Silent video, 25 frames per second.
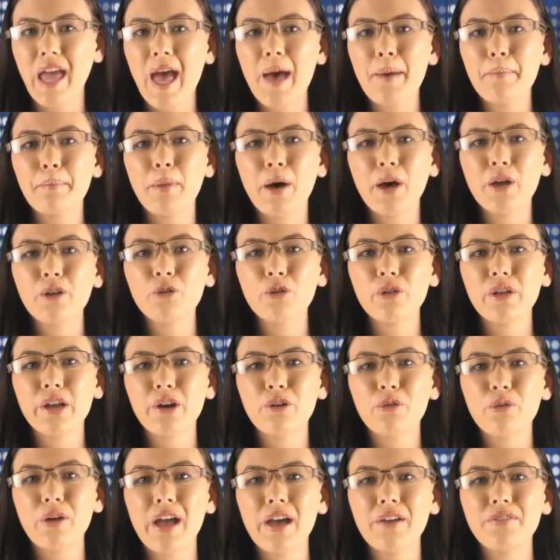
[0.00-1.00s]
at
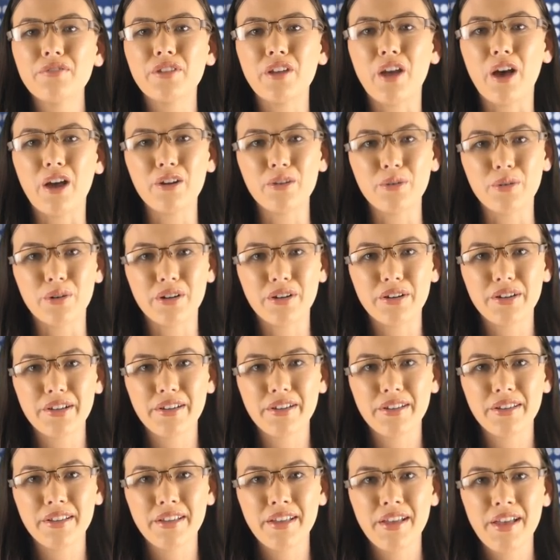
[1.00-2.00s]

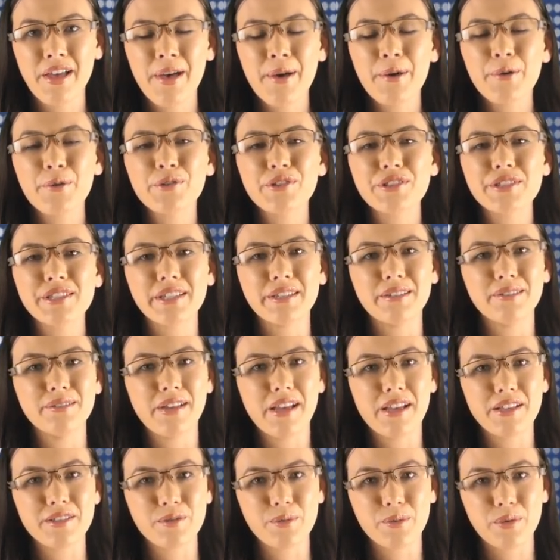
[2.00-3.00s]
modelaircraft.org. We'll see you
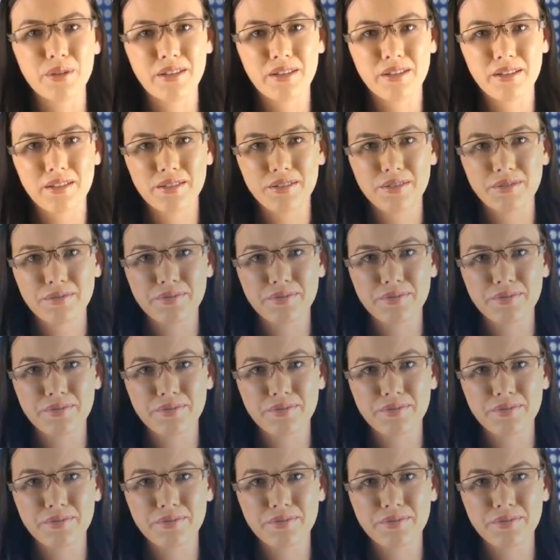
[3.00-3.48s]
next week.